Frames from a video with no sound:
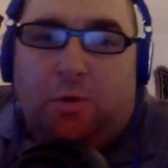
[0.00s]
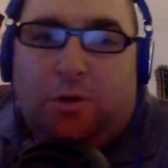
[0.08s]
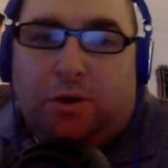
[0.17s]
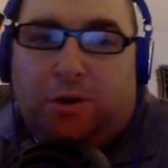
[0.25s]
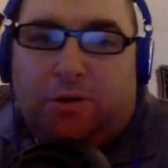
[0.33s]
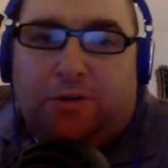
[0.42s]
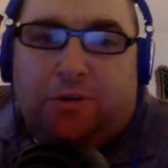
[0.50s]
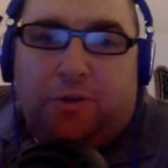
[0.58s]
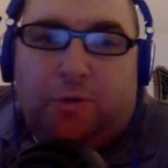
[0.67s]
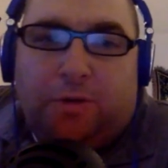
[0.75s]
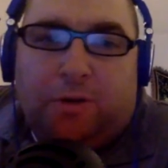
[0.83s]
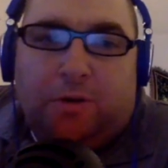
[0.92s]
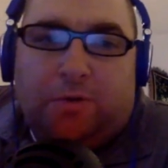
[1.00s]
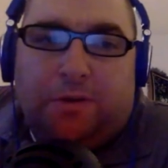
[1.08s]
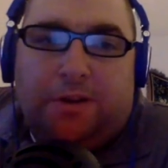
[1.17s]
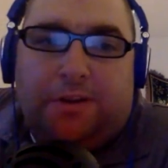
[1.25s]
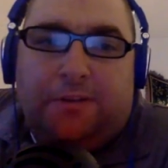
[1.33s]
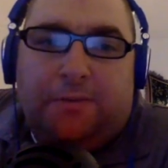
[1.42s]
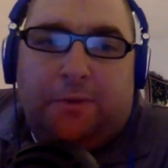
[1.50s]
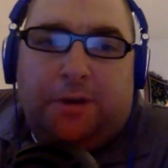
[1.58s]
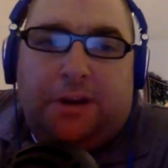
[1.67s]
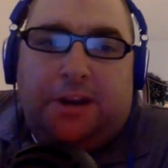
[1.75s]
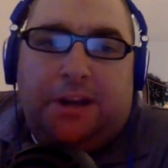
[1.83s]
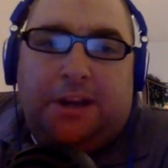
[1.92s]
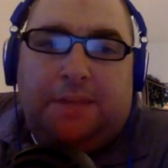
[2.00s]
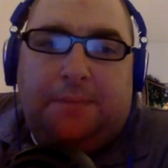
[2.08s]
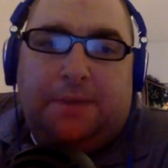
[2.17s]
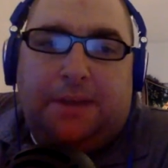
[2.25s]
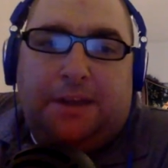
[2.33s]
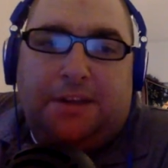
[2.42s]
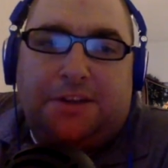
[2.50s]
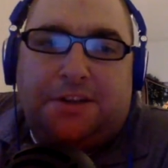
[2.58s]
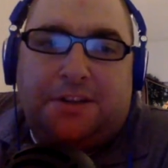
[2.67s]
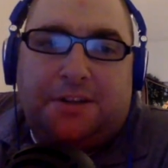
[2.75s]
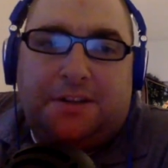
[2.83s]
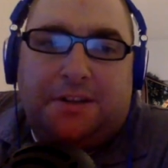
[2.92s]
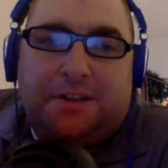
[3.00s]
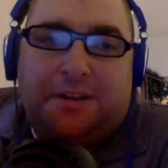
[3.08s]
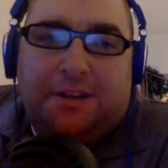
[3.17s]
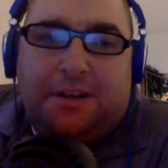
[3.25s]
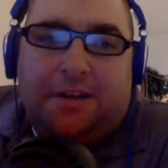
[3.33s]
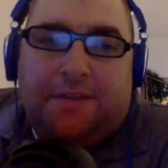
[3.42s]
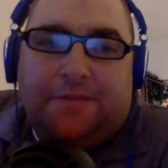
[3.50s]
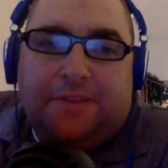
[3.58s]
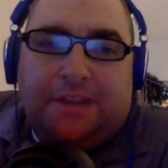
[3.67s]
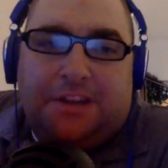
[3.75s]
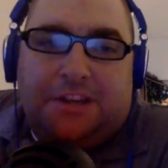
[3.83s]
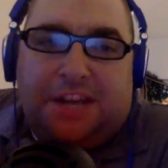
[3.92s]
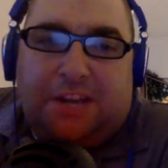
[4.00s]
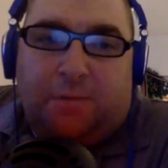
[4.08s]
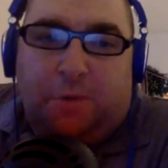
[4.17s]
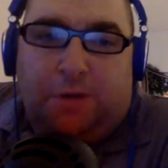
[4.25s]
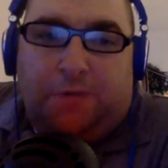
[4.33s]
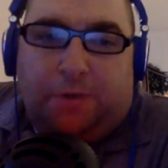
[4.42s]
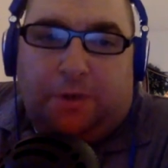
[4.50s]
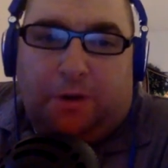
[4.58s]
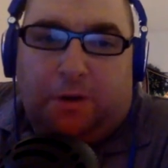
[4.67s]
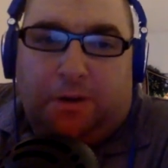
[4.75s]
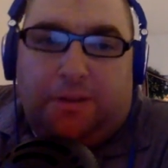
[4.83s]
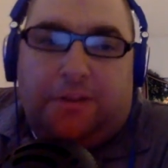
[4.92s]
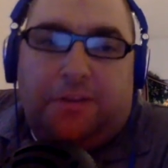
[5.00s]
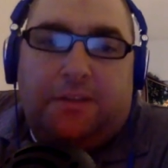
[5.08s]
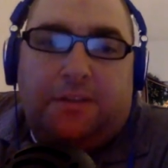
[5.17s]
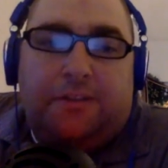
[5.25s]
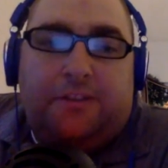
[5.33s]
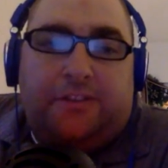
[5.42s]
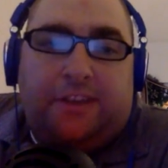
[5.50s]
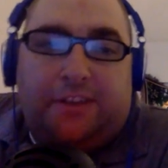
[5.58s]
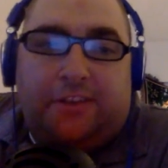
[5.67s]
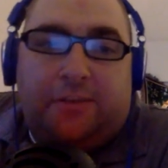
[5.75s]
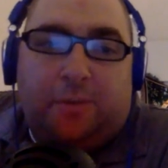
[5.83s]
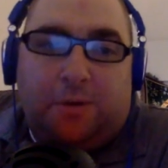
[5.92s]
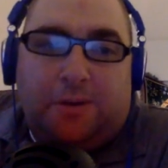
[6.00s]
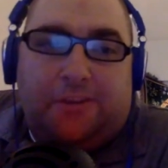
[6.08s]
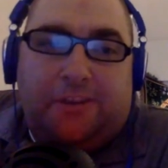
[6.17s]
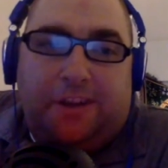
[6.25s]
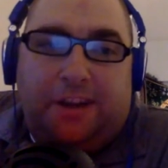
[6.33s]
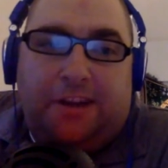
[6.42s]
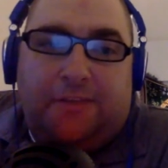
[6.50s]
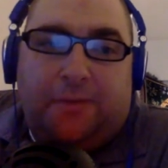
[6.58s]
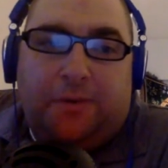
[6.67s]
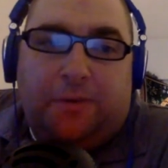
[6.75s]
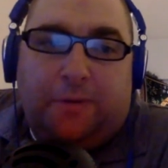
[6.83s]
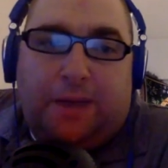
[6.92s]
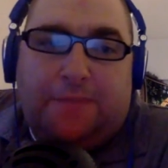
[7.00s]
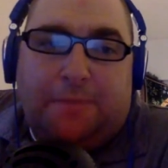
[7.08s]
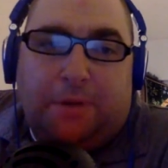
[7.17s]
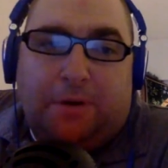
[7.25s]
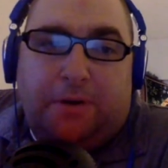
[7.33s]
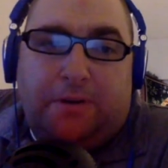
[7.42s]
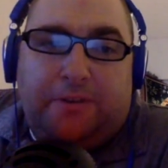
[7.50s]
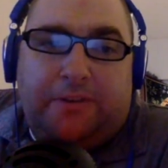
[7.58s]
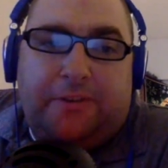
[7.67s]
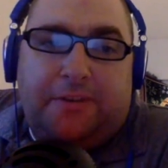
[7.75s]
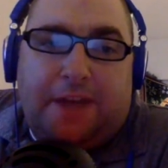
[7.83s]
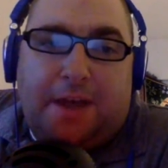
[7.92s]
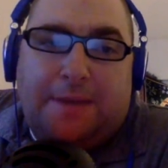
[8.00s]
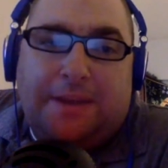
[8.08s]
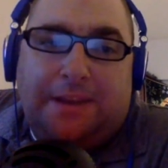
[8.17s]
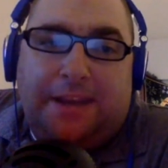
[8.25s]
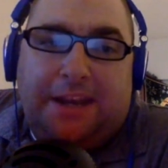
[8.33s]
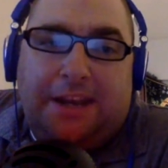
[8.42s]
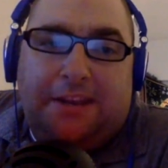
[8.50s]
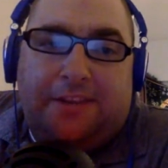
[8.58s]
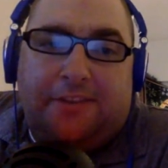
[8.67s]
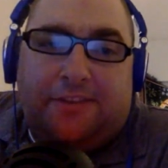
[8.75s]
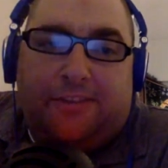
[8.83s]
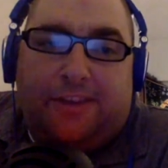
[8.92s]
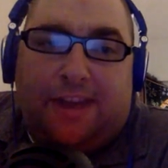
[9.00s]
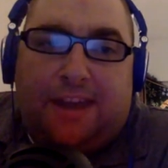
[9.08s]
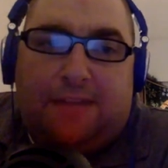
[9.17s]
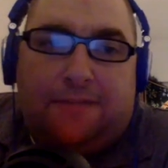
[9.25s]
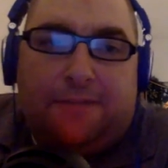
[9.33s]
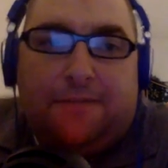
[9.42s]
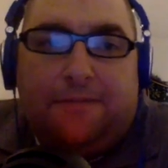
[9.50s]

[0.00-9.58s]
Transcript: Kurt, 2 earned runs in 1 inning pitched. Jake Woodford, 6 scoreless innings for the Redbirds. Tommy Lane gets the save.